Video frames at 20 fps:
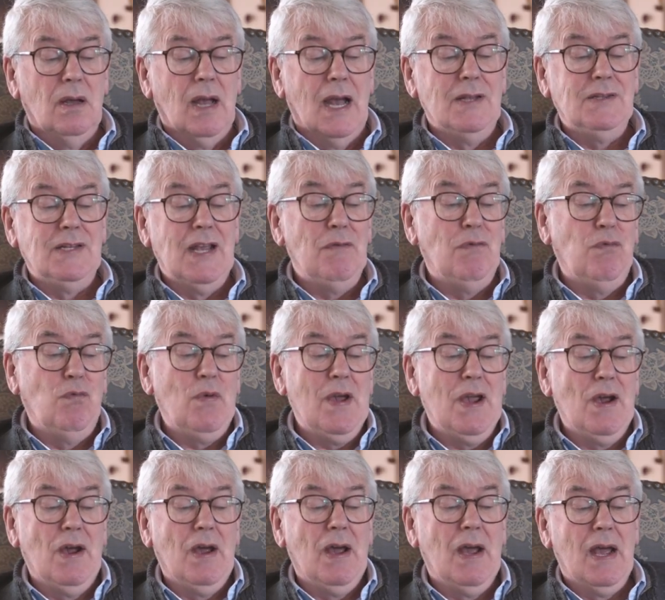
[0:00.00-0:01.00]
As if
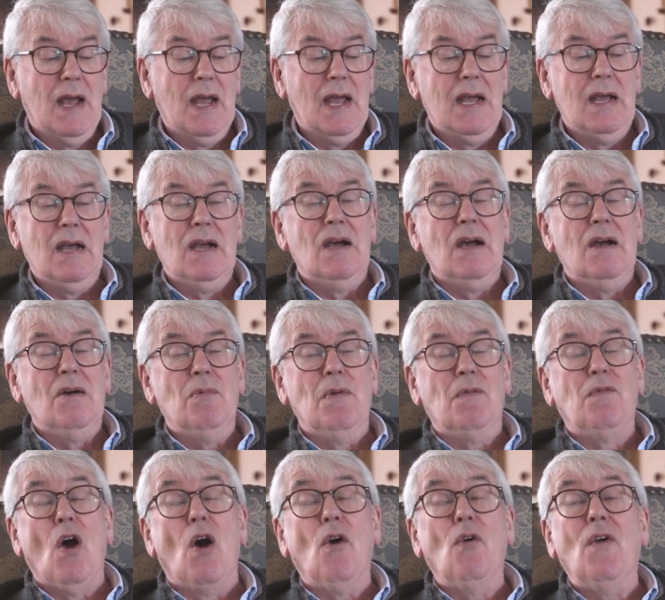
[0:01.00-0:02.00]
we've
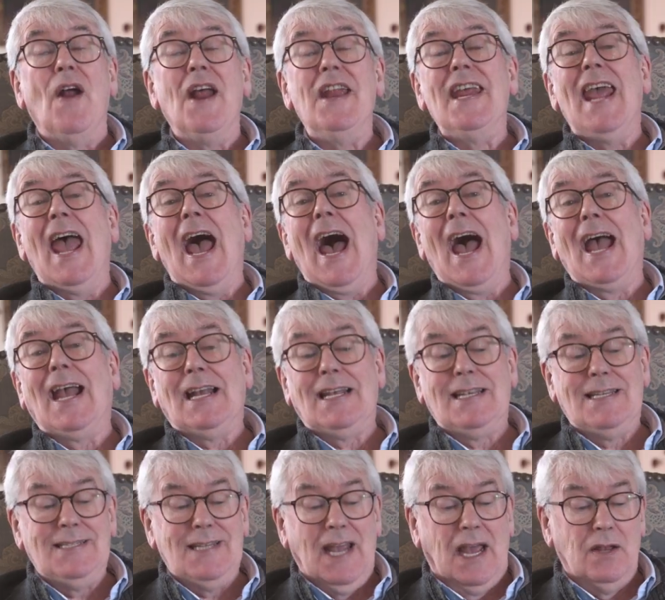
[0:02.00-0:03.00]
got ready
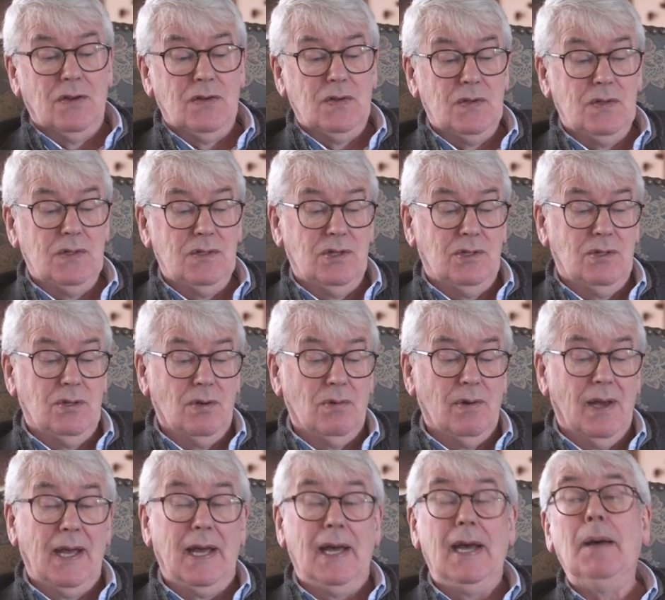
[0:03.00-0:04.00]
access
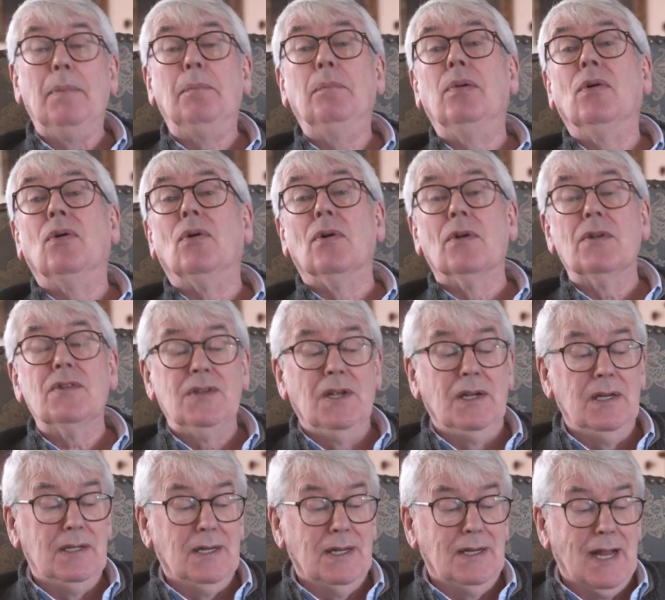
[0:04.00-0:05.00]
to Airports
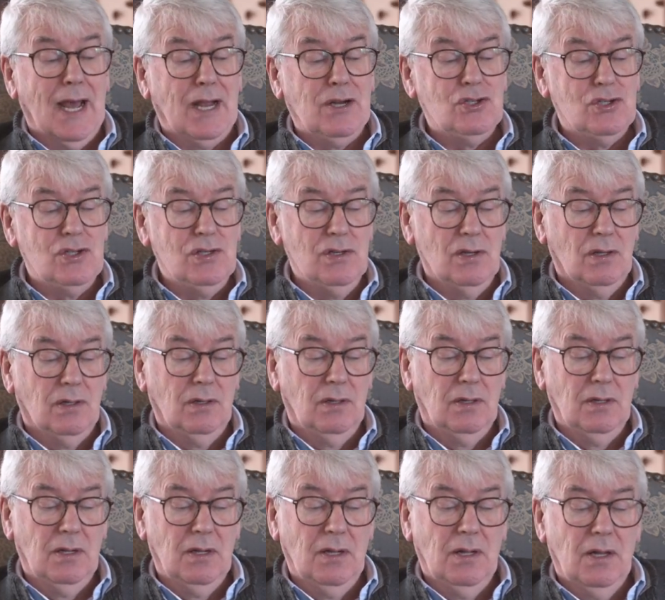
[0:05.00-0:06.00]

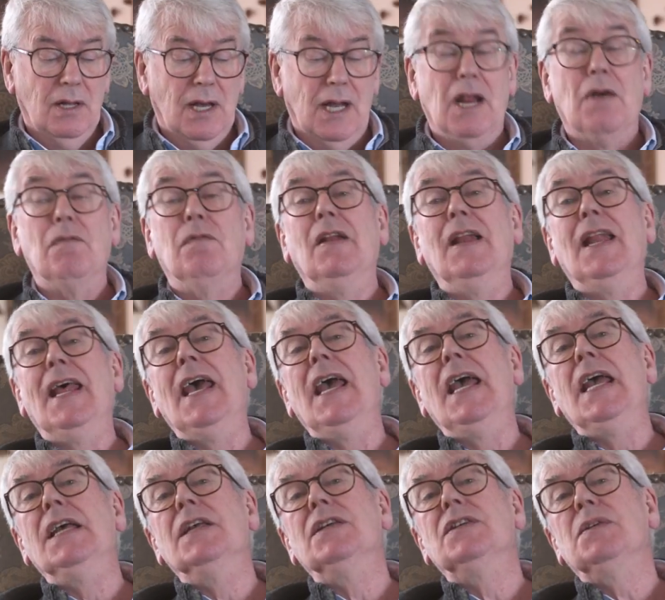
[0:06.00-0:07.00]
International and of
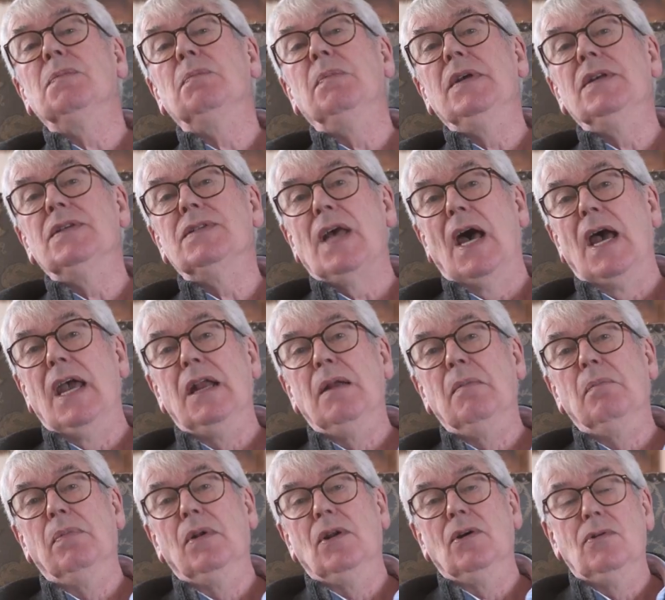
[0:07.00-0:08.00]
lays
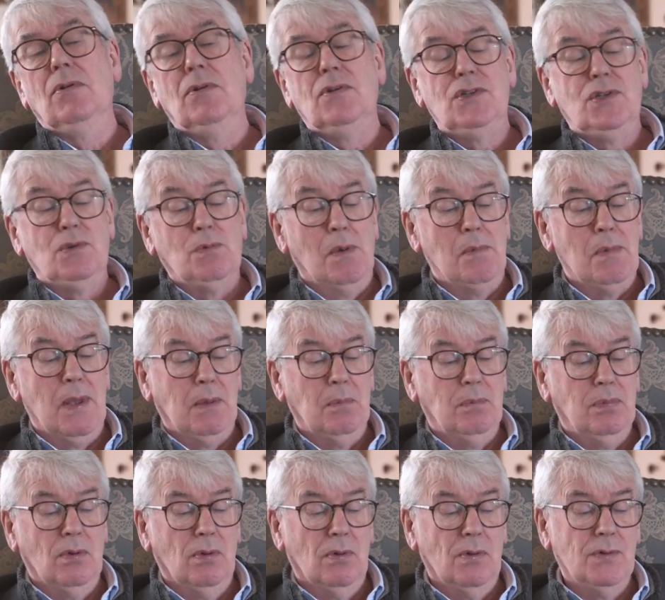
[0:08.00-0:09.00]
beside blue swimming
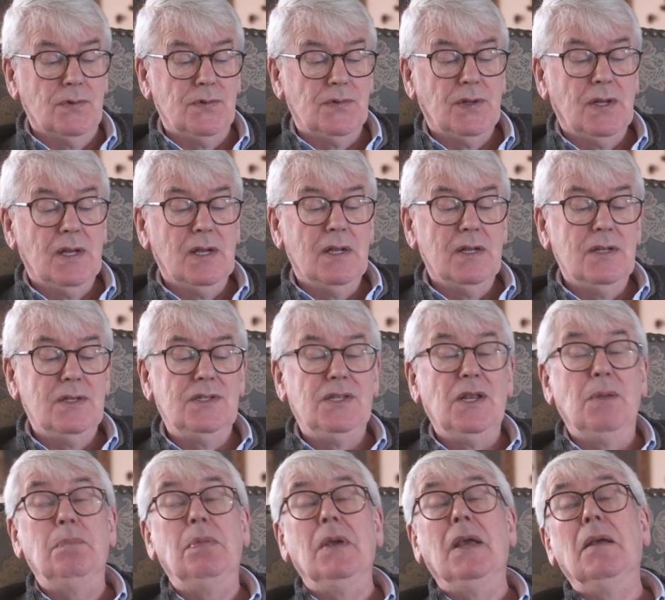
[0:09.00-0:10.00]
pools,
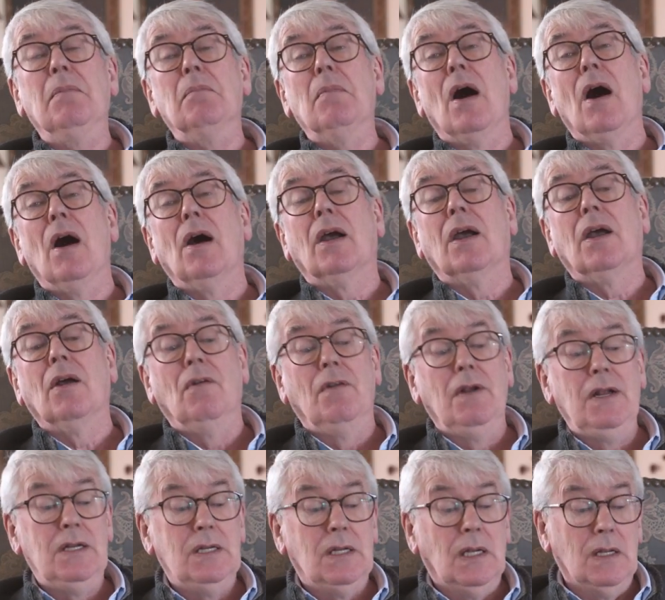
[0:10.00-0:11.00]
sipping
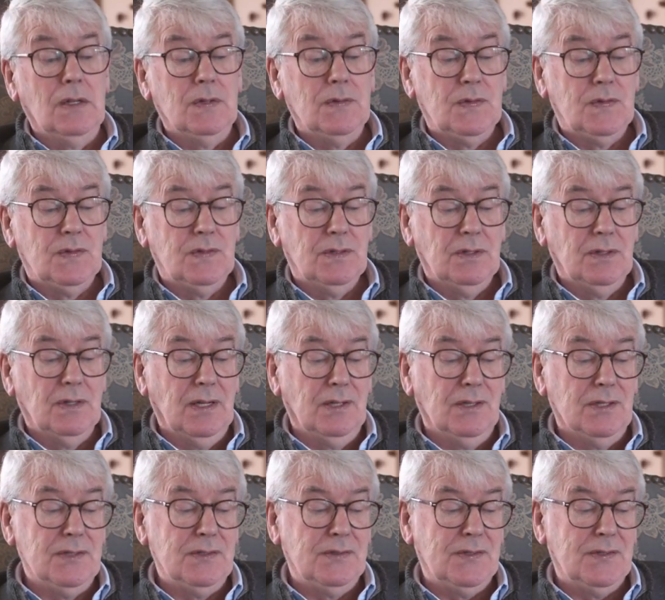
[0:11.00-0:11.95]
margaritas in the